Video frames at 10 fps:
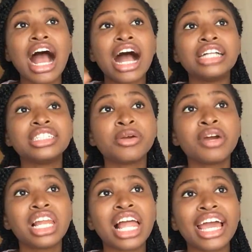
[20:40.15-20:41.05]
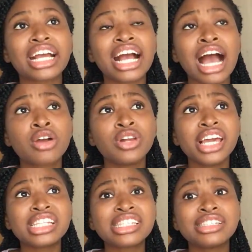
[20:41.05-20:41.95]
and they were like,
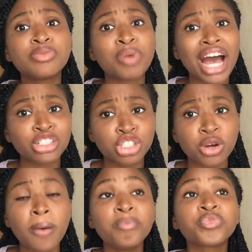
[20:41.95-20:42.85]
calculate departure.